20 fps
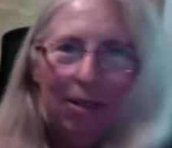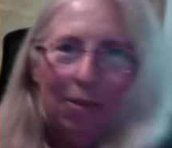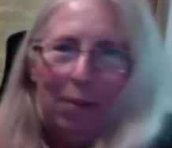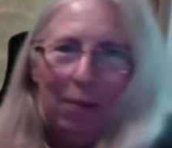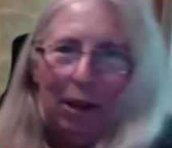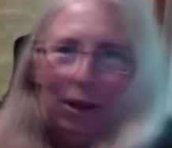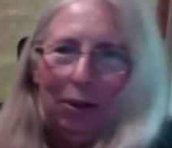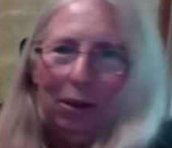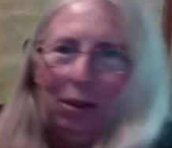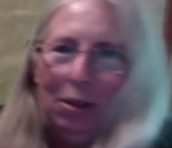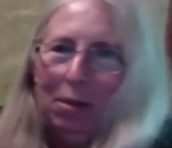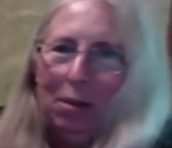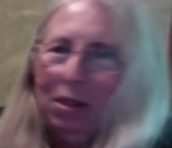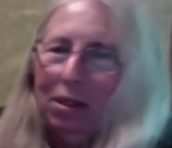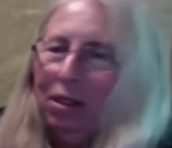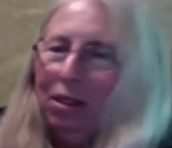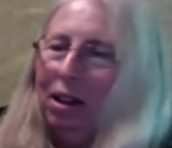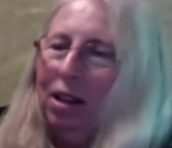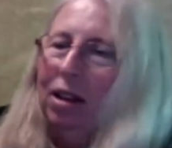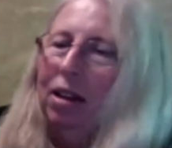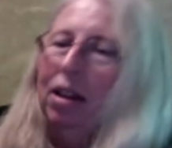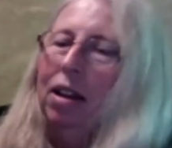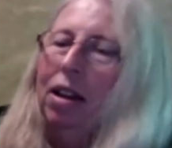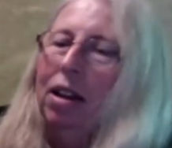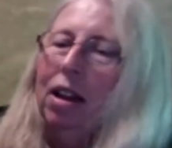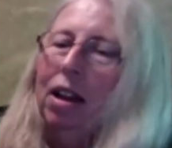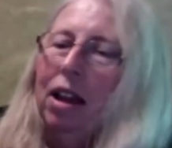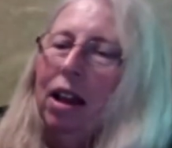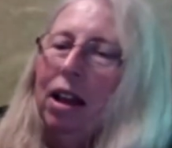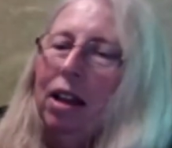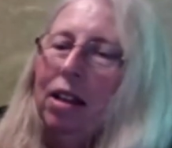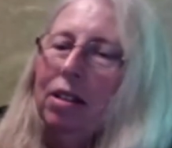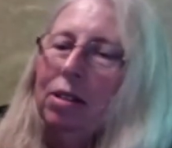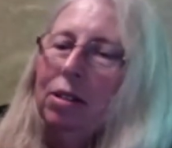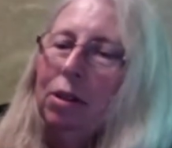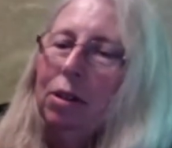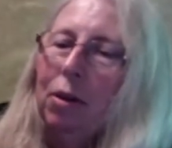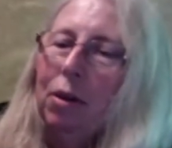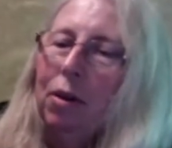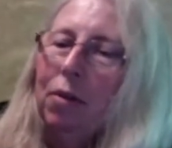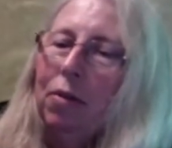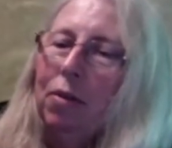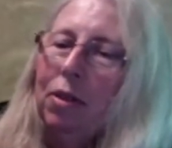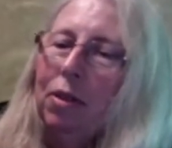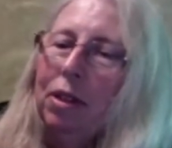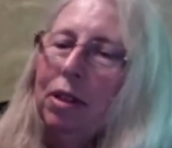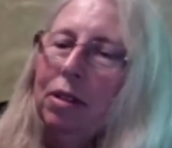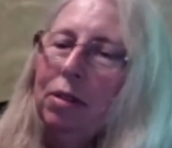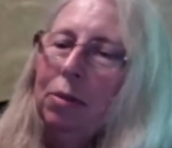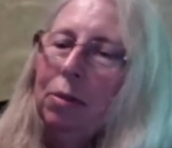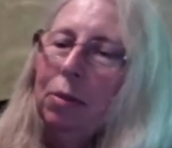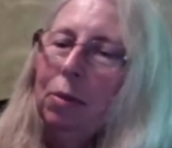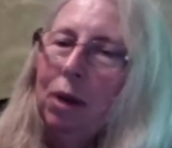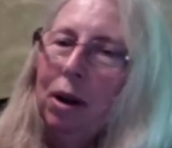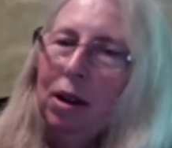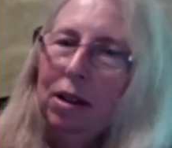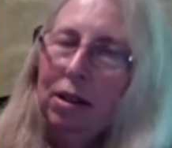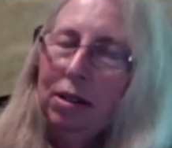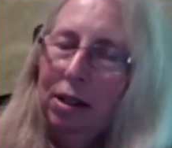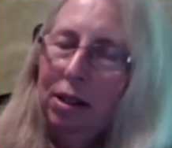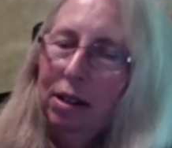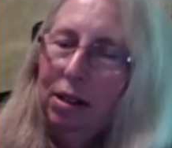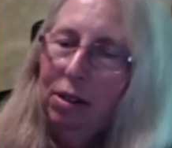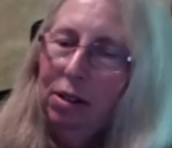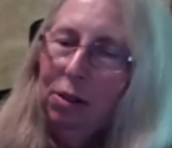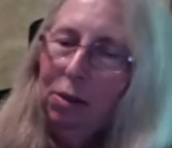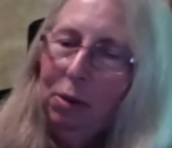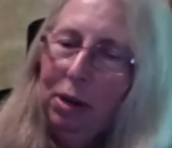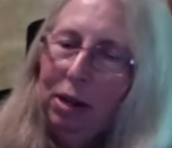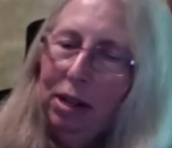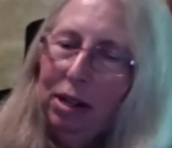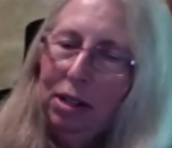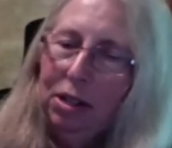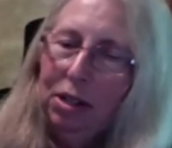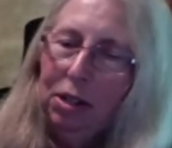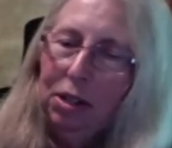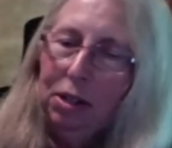Christmas light. And so if this was a switch,